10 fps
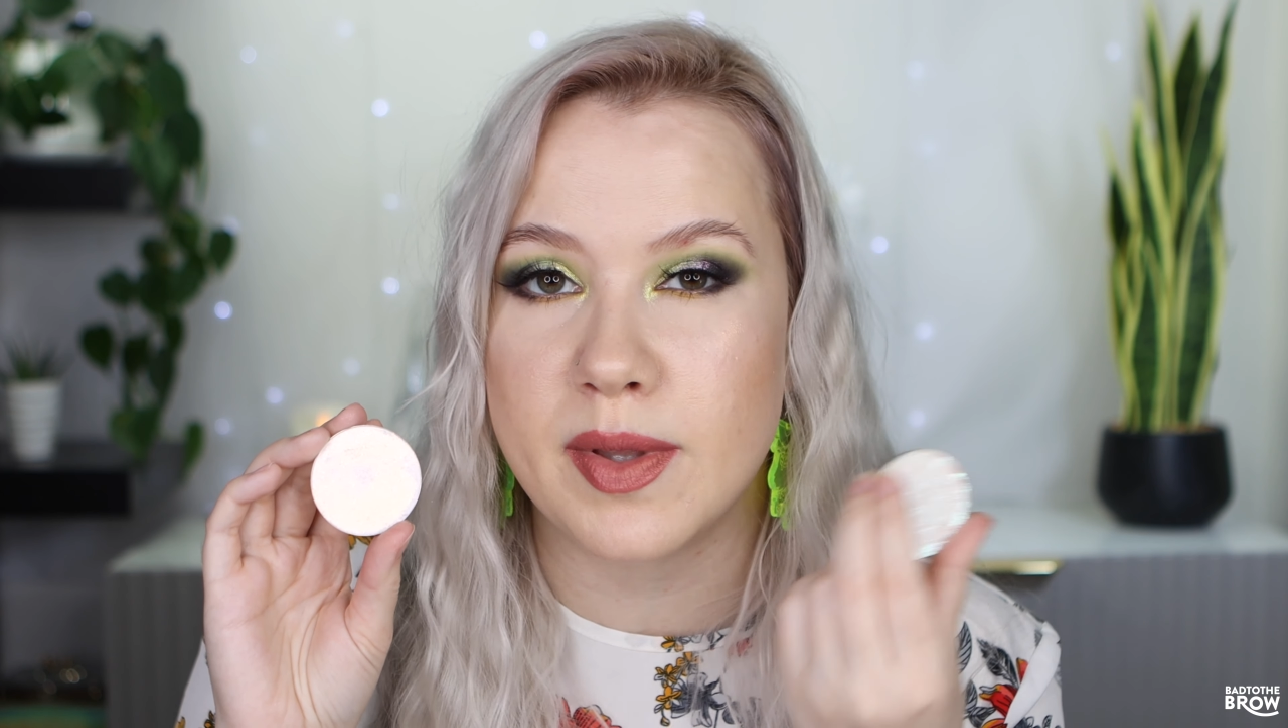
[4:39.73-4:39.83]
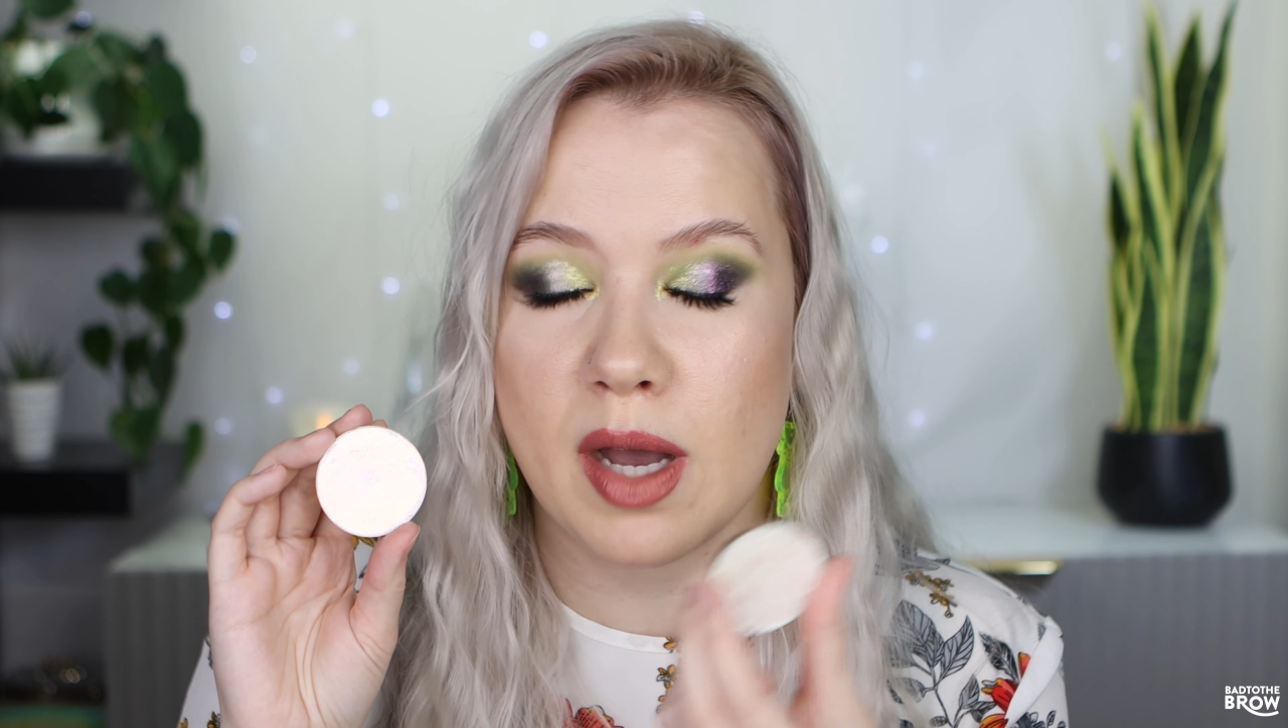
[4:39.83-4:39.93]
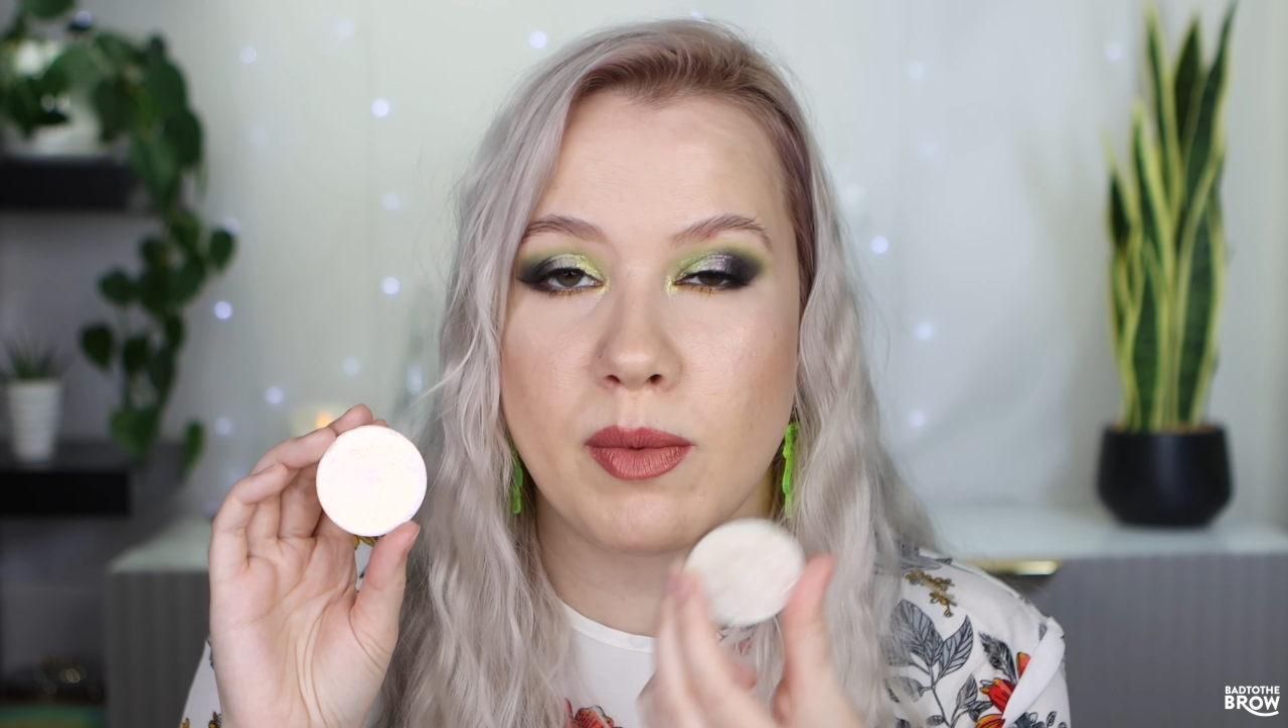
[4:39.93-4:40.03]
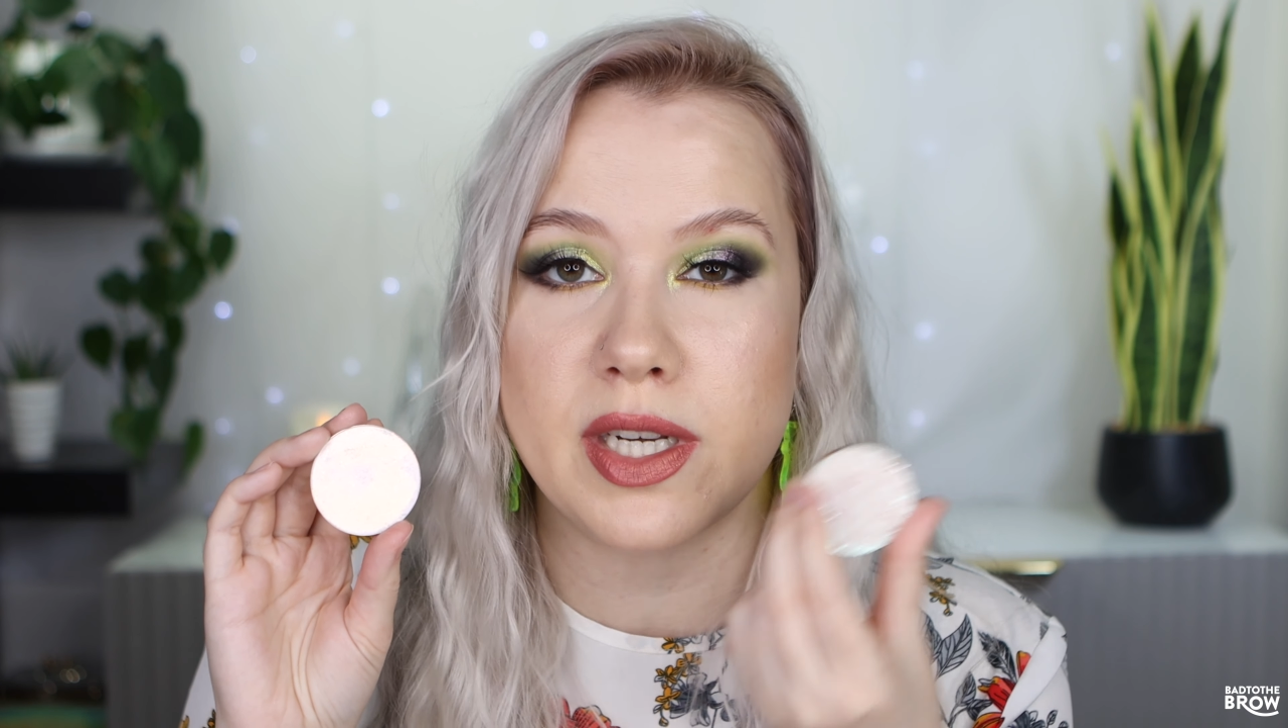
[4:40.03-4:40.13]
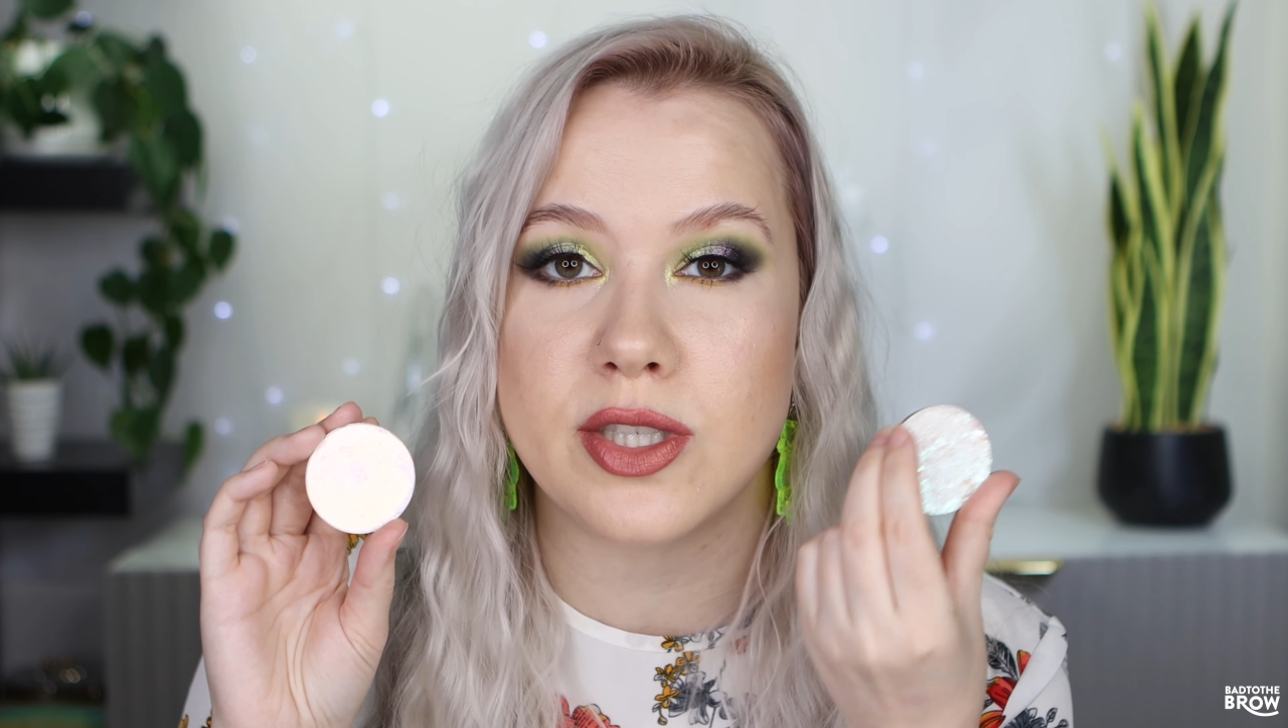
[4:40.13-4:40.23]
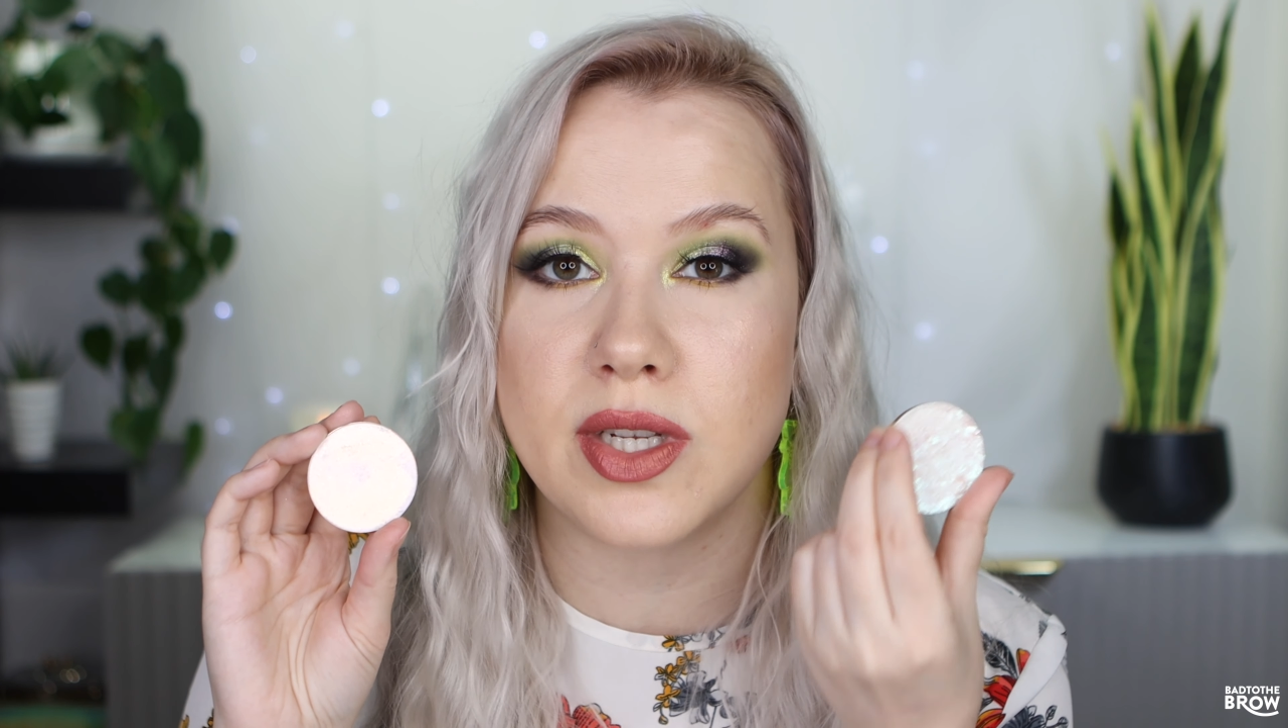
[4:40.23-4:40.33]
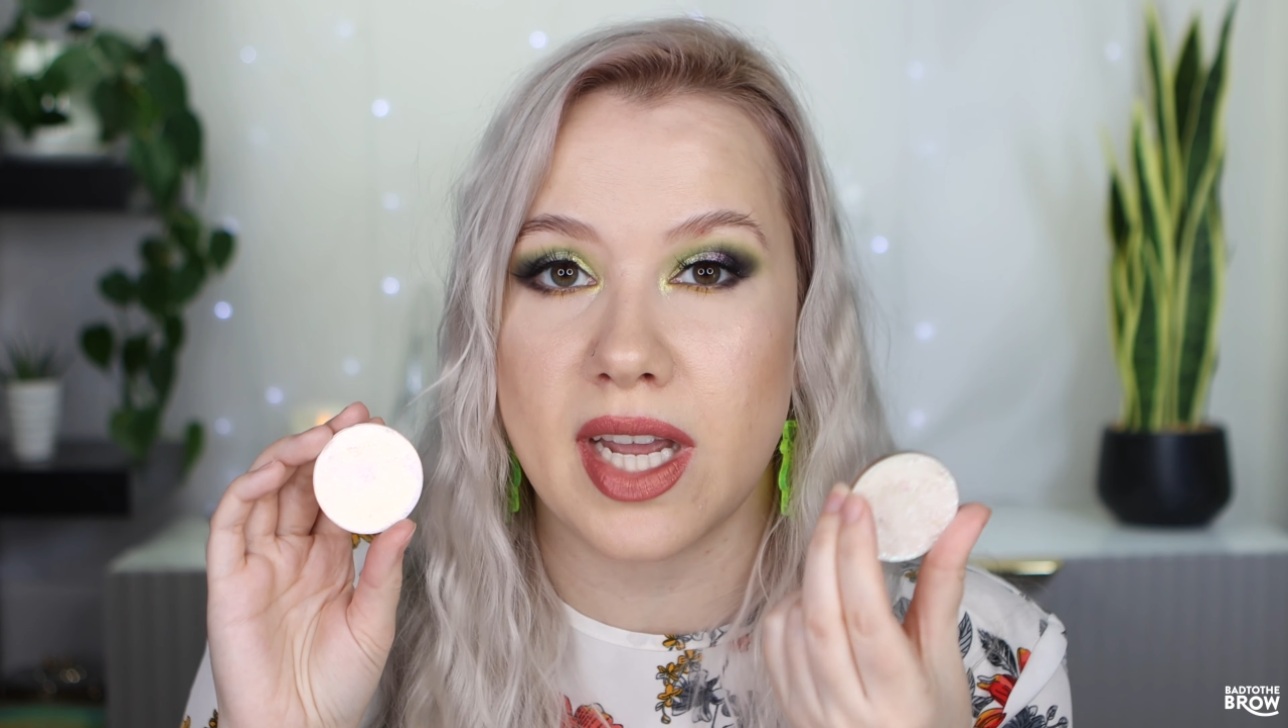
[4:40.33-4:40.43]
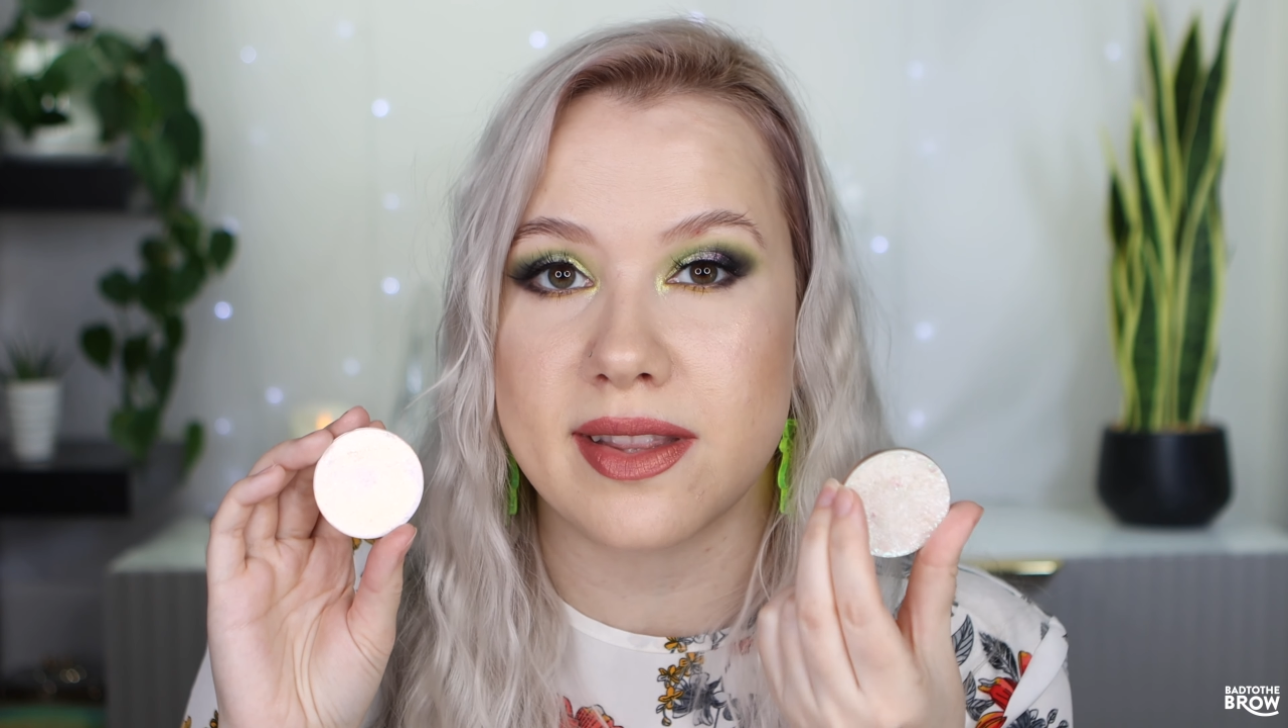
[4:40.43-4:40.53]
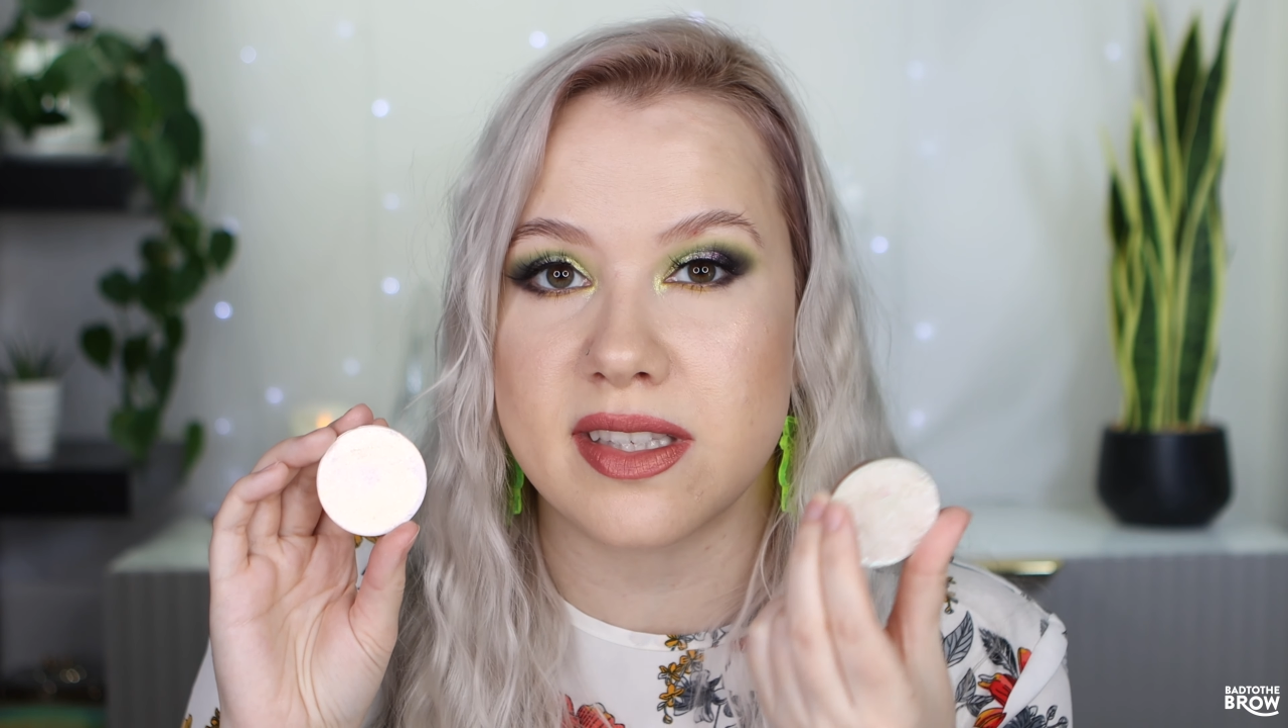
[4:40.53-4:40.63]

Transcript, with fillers: not wanting to get